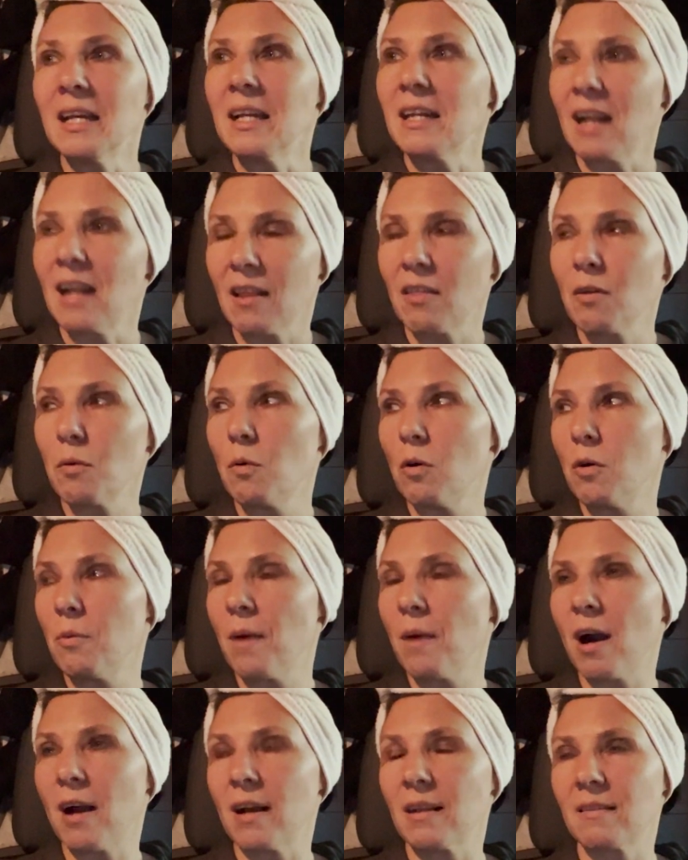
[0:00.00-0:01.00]
None of the
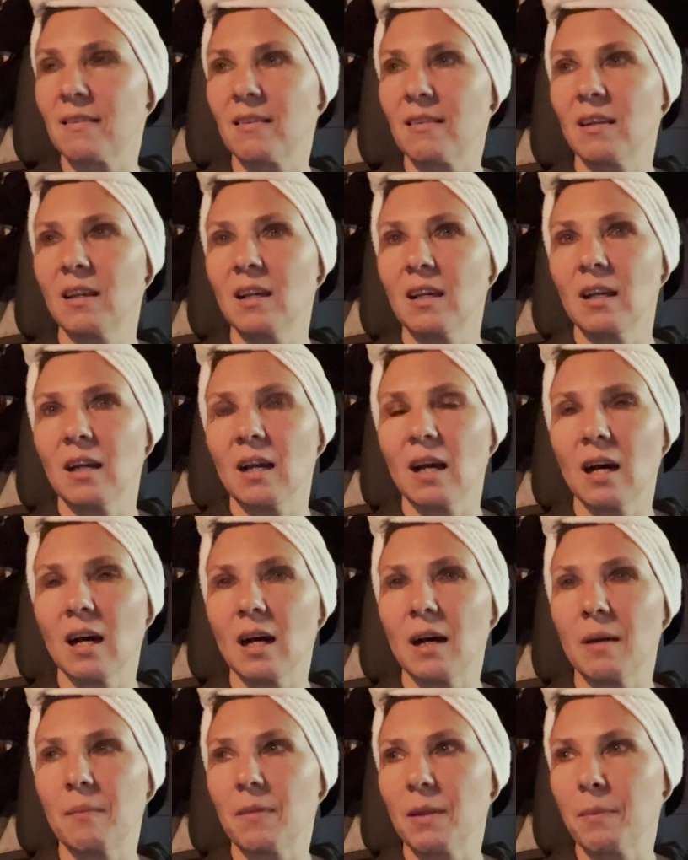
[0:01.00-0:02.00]
Walmarts.
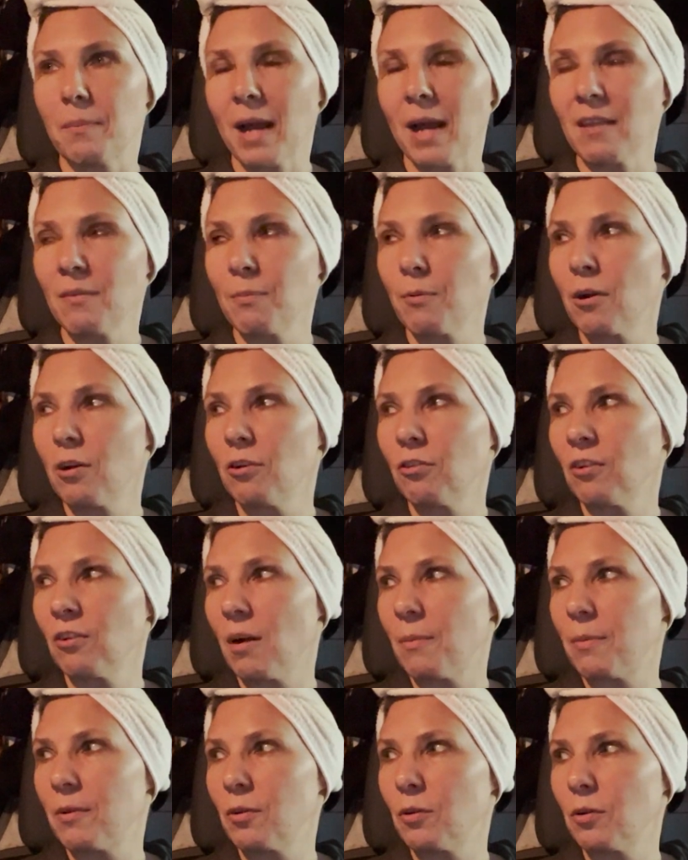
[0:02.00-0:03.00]
Um, Bass Pro
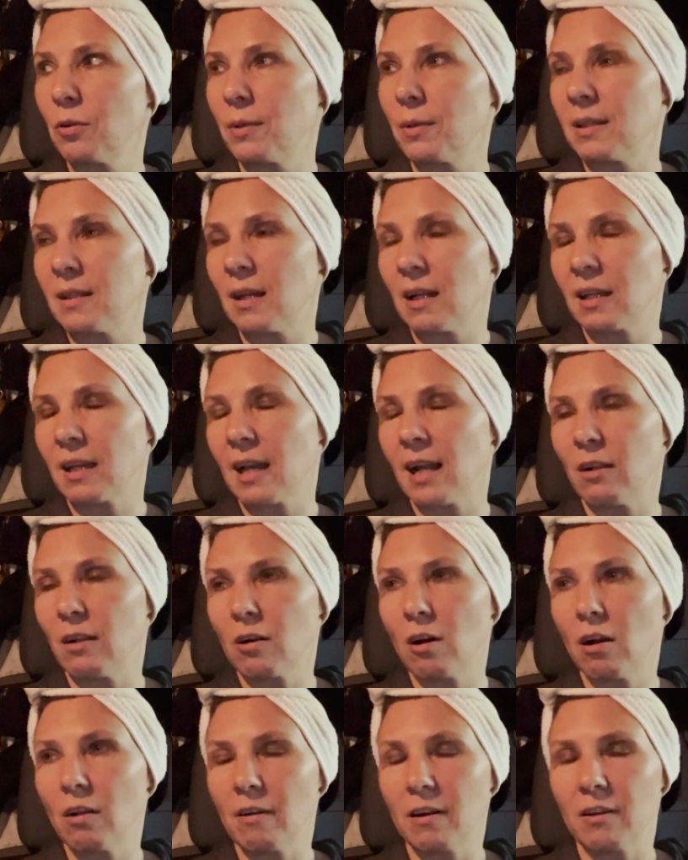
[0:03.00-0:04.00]
Shop is all the way down in
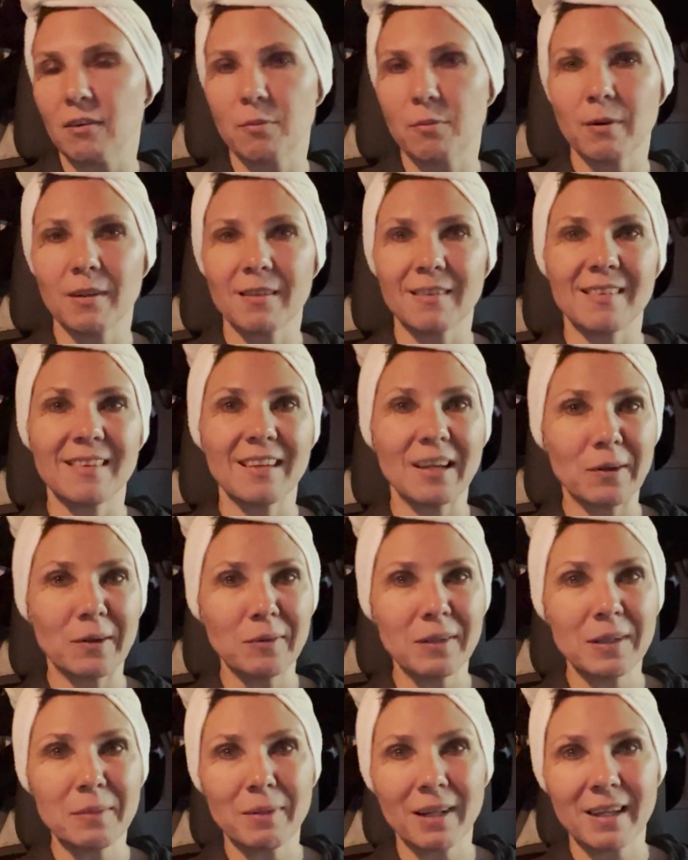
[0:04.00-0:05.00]
Colorado Springs. It's the
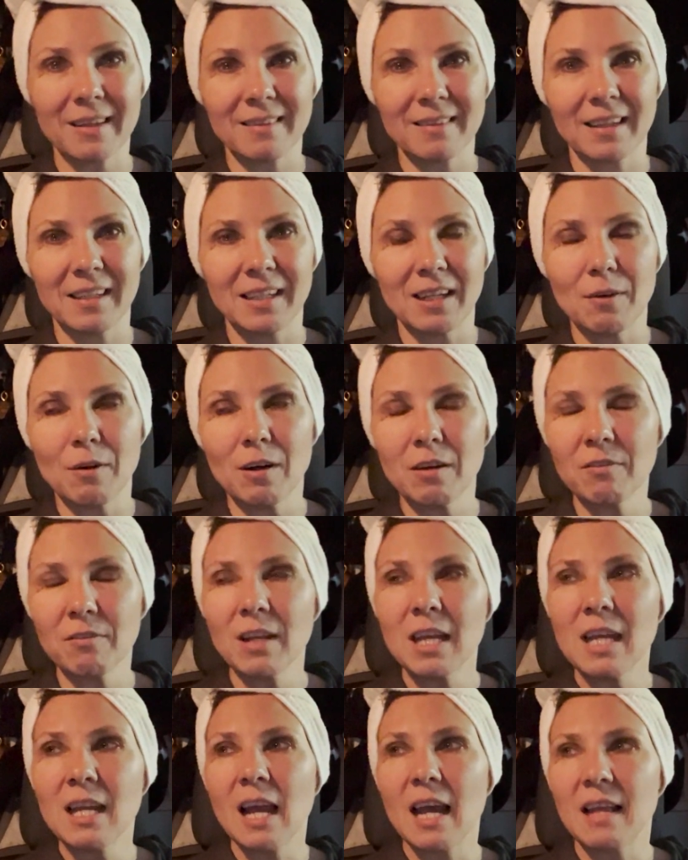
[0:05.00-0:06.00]
only place I know of.
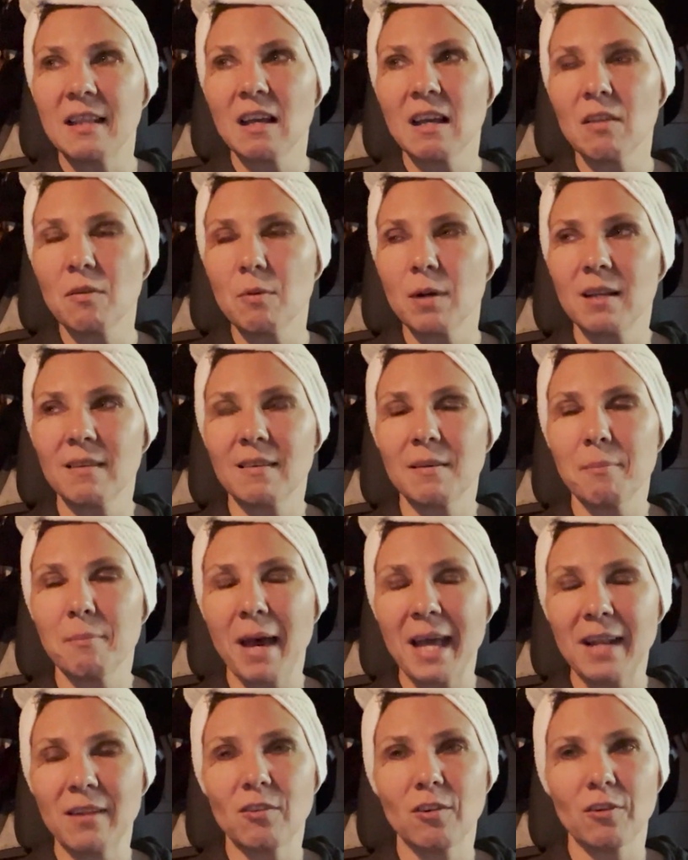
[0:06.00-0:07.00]
And the other one is in
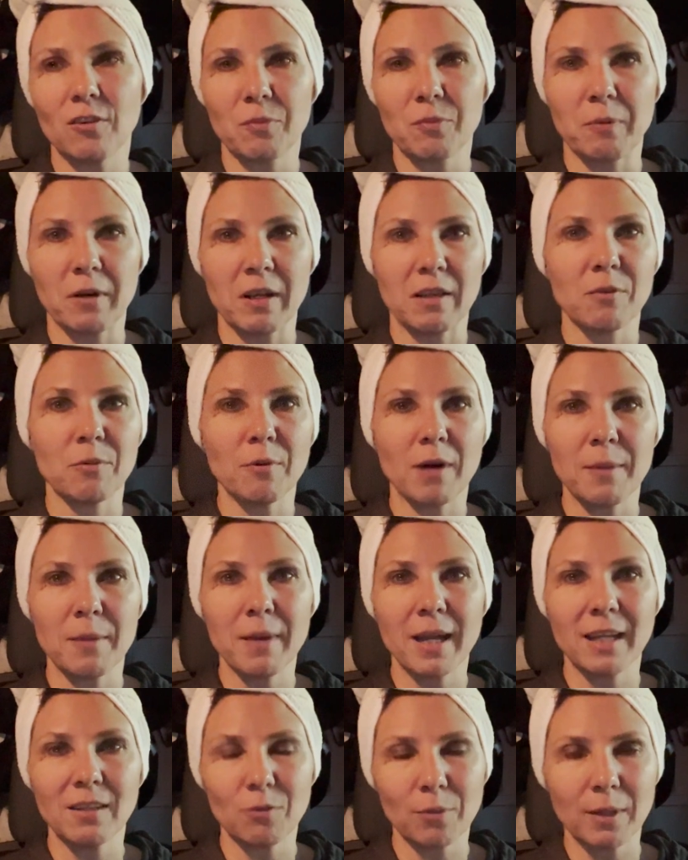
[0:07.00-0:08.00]
Manitou Springs where I
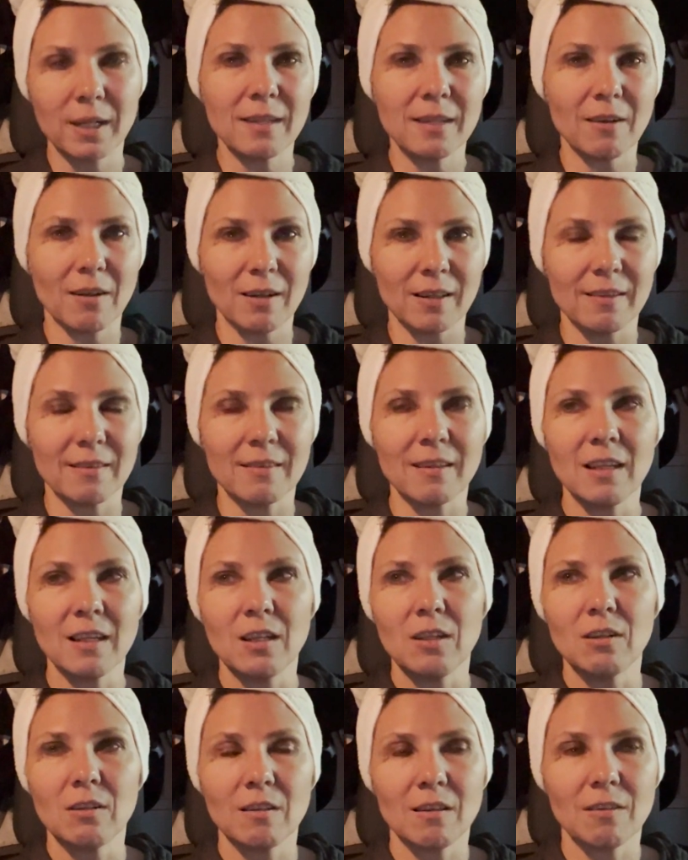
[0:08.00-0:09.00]
paid $20
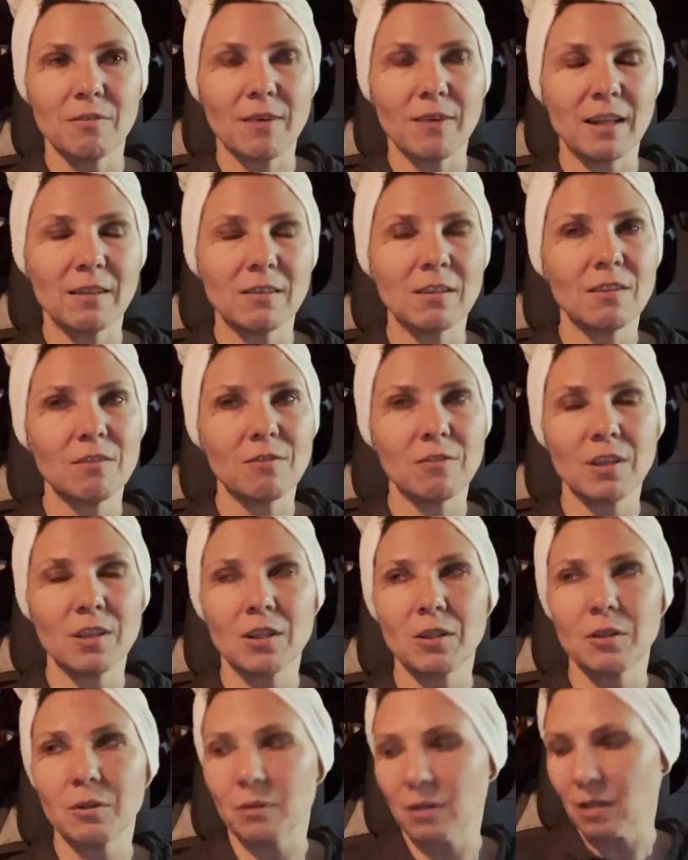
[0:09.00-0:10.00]
to the Fountain
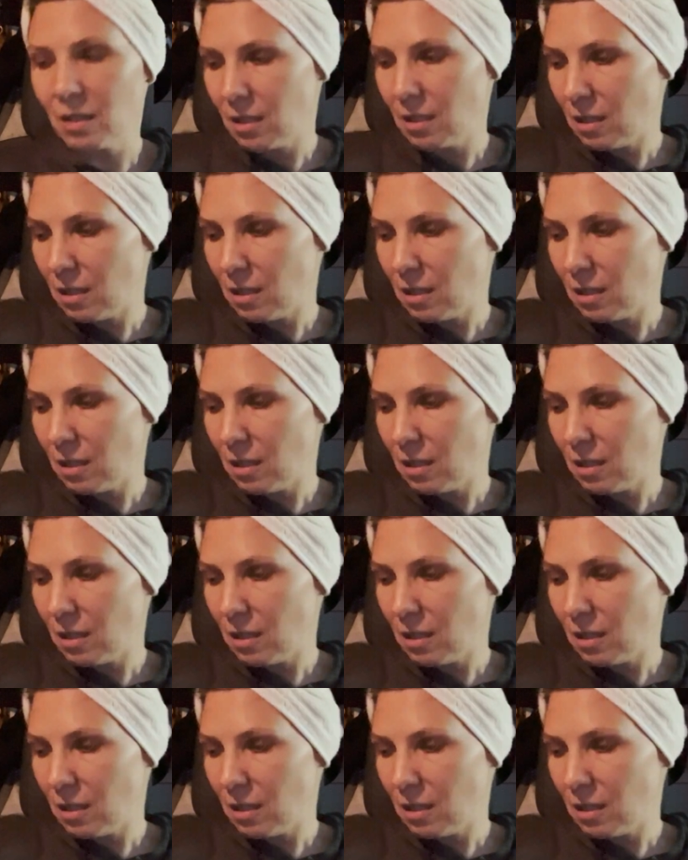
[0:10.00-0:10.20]
View,